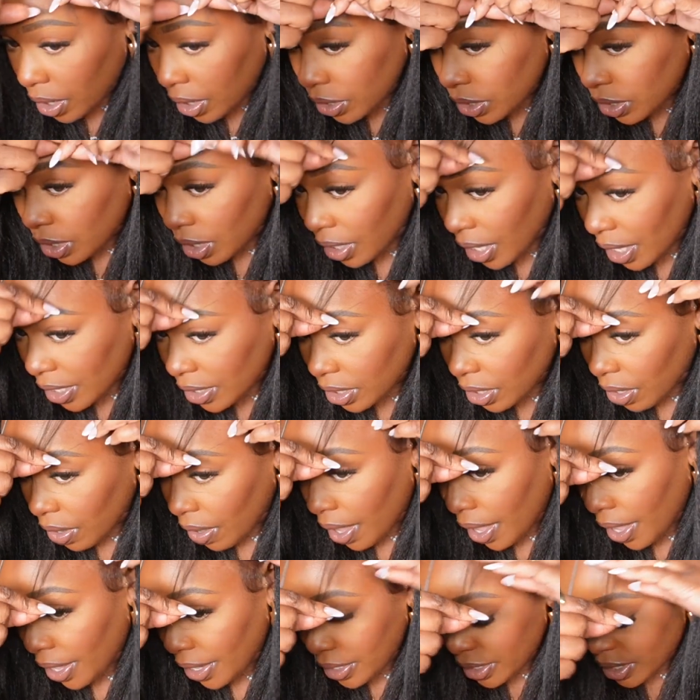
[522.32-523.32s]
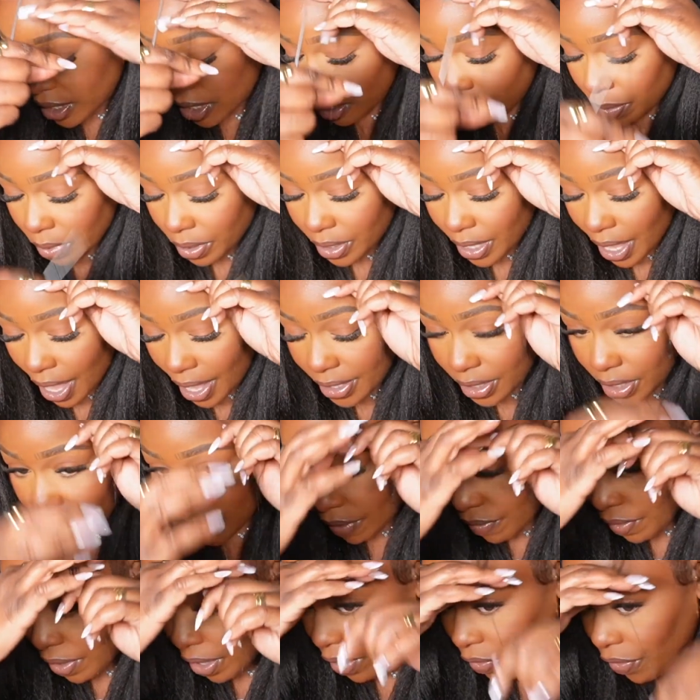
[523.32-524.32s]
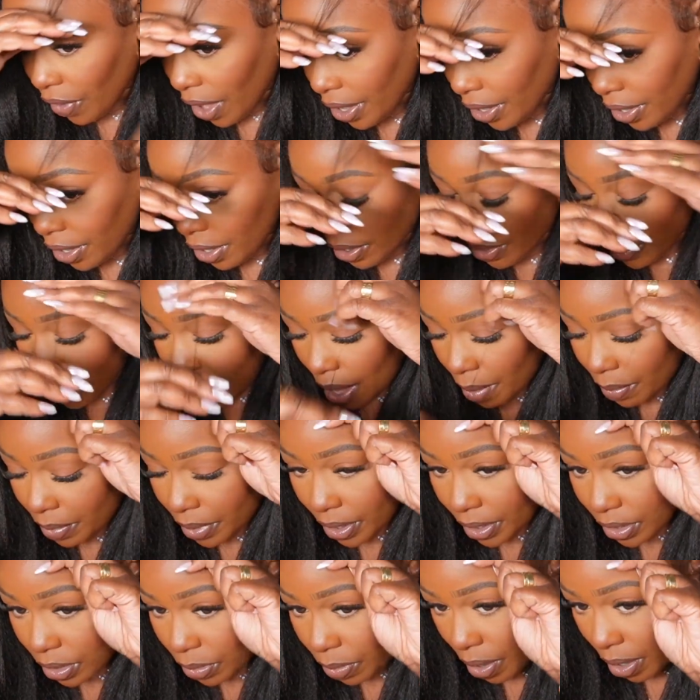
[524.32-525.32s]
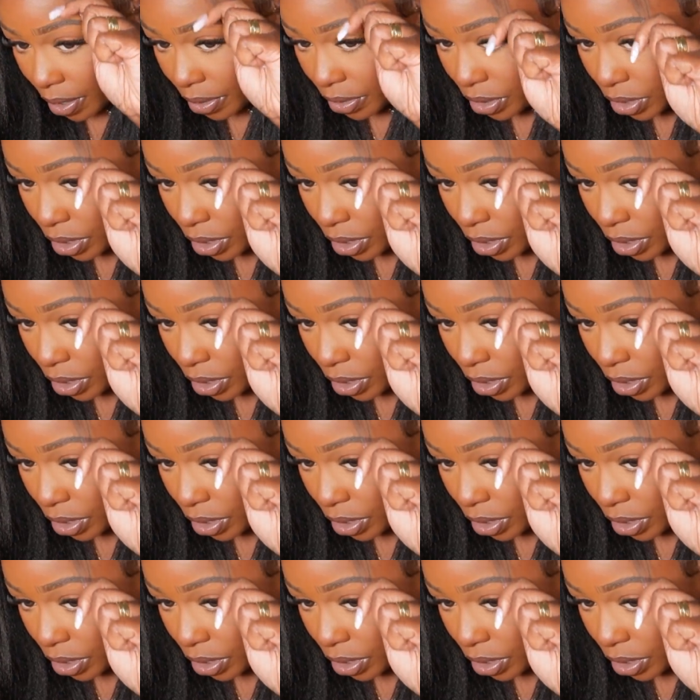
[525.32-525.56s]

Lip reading: So let's go ahead and see what that's giving if I curl that one as well